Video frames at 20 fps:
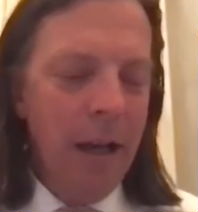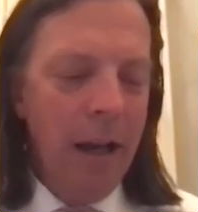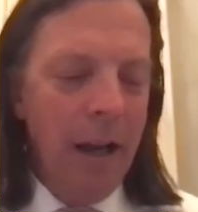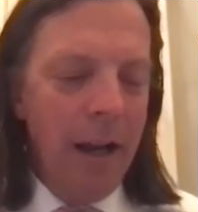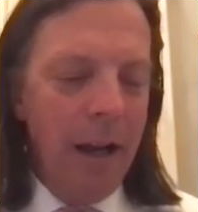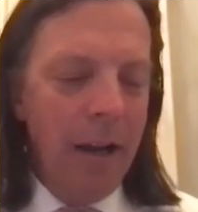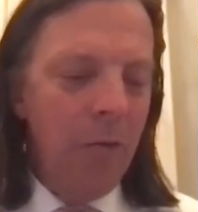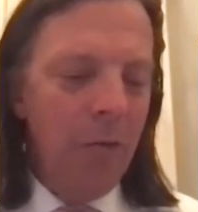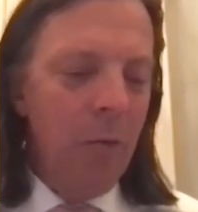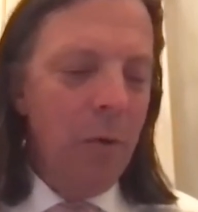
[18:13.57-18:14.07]

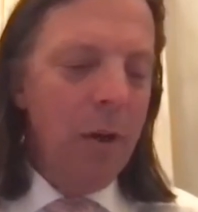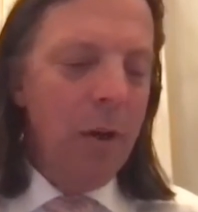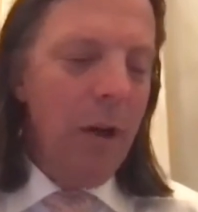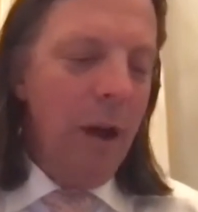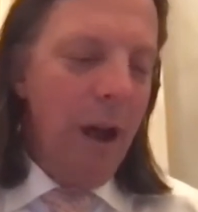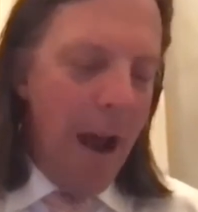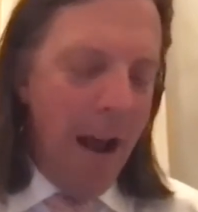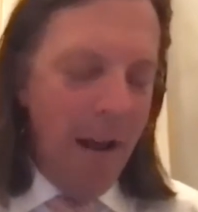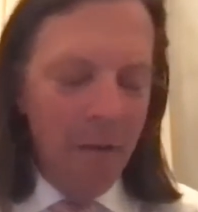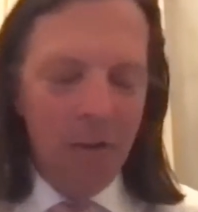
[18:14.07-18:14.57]
is when you
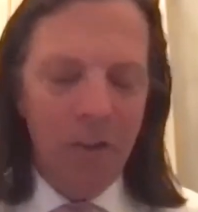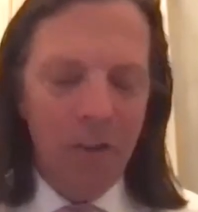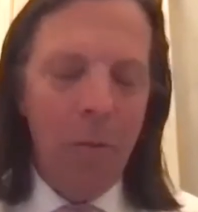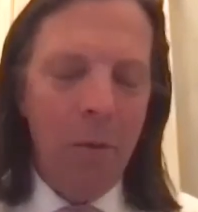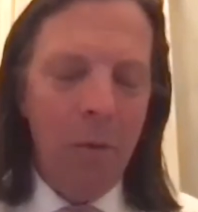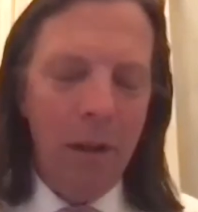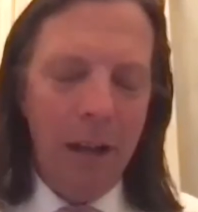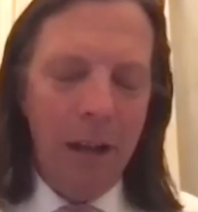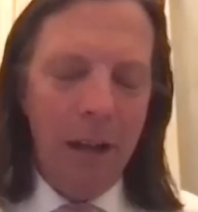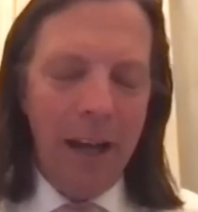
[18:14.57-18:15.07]
have
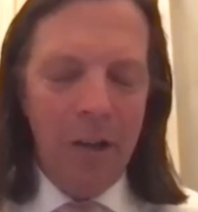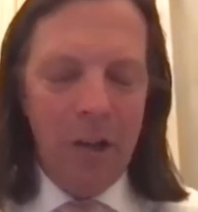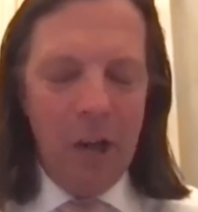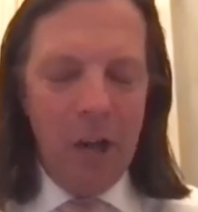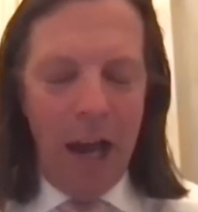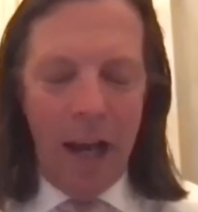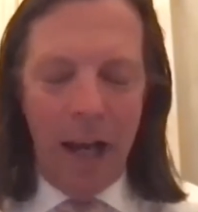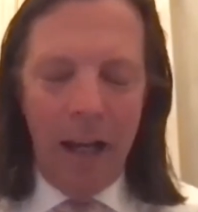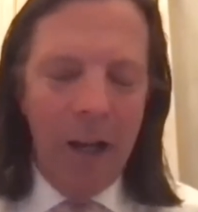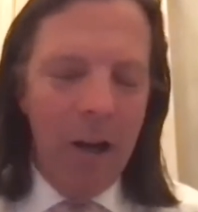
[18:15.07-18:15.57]
someone like
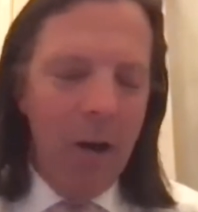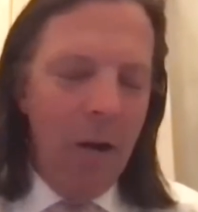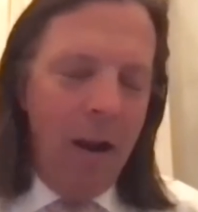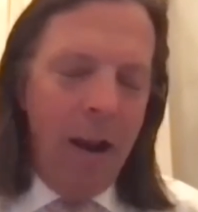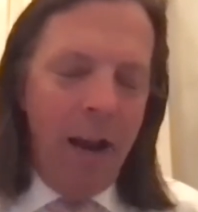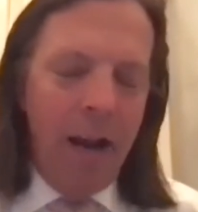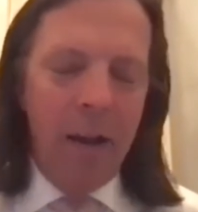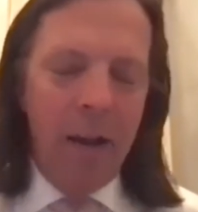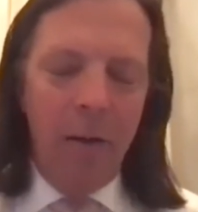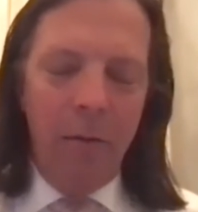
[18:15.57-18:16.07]
Jack,
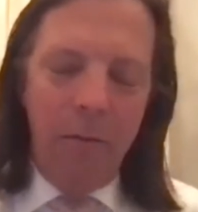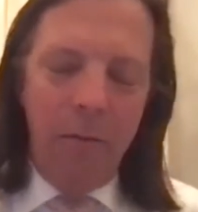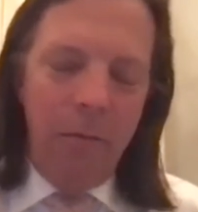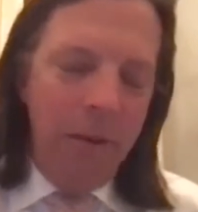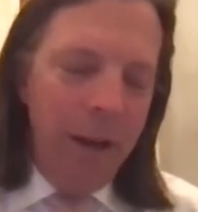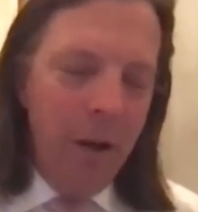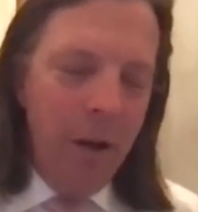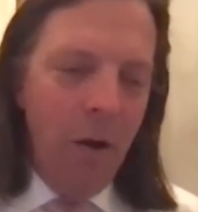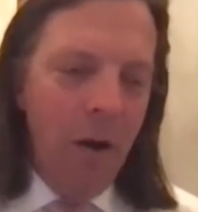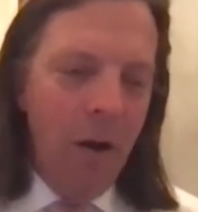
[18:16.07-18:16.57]
you
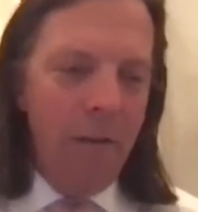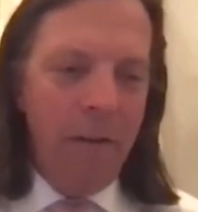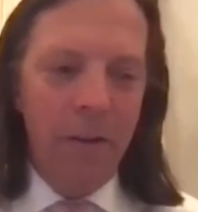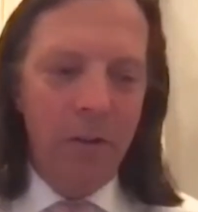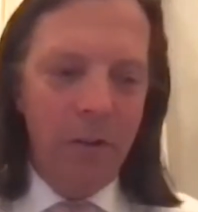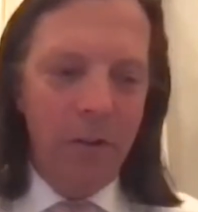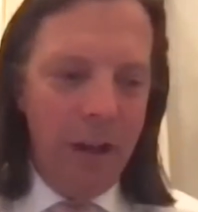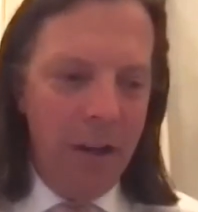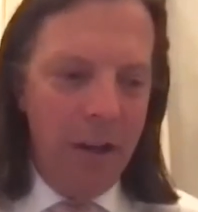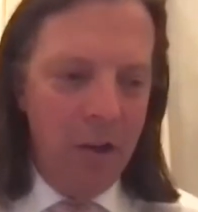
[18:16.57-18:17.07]
feed off his
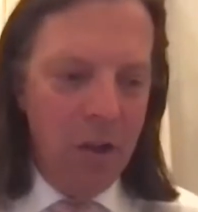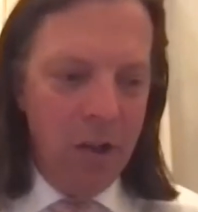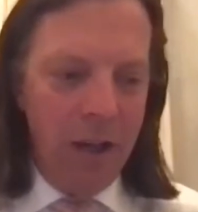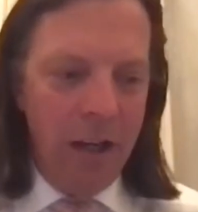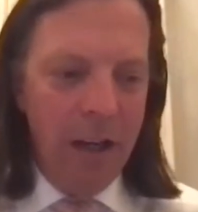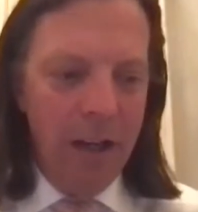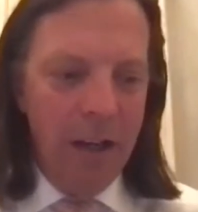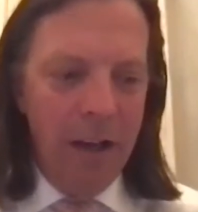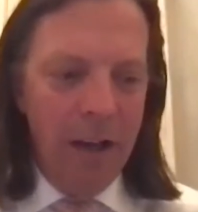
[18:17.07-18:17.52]
energy.